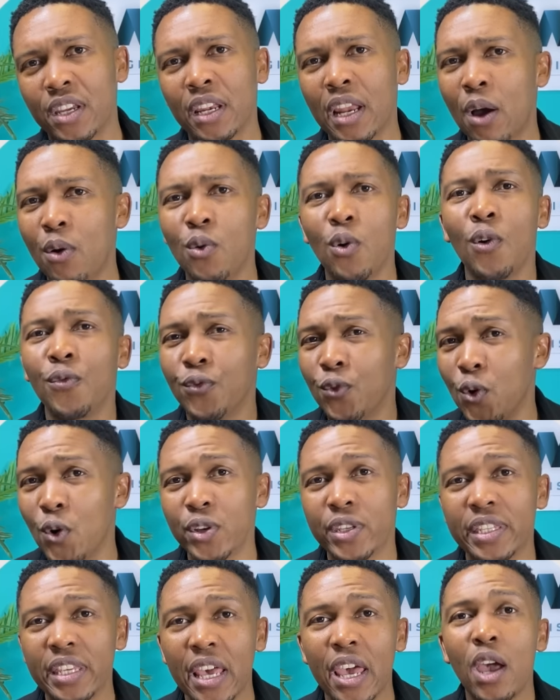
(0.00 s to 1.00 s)
Now, of
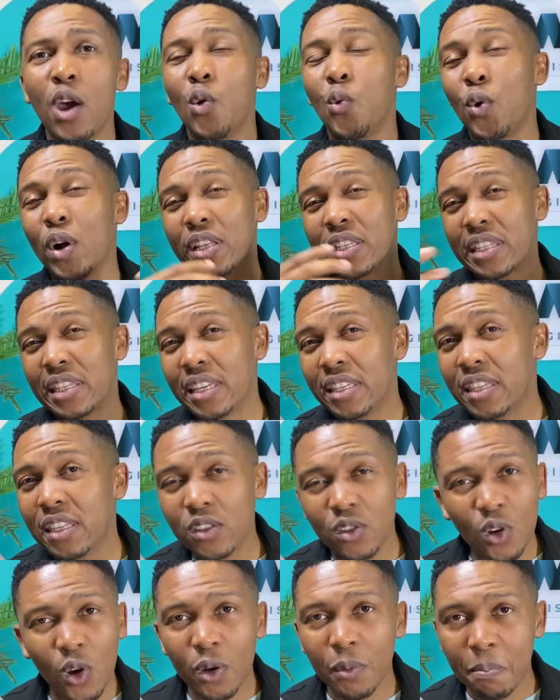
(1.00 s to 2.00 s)
course, whilst this is
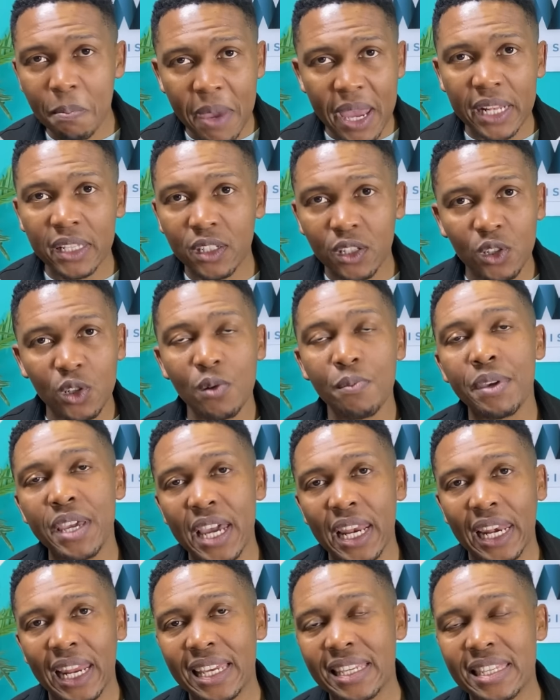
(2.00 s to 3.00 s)
not meant to be a
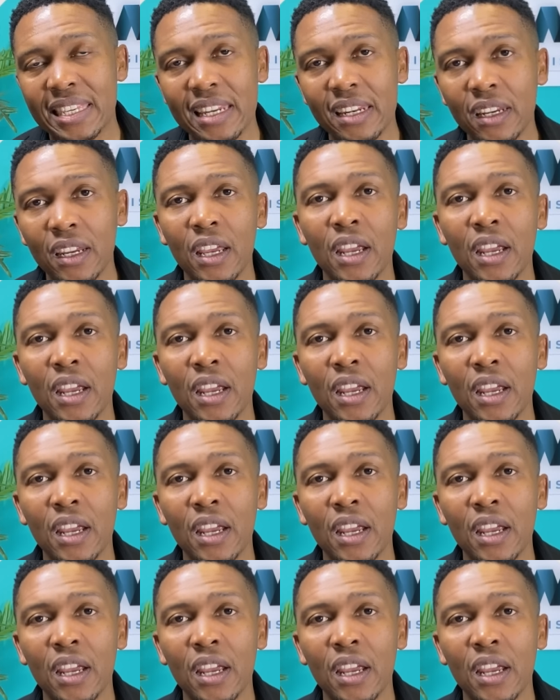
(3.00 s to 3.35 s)
lesson,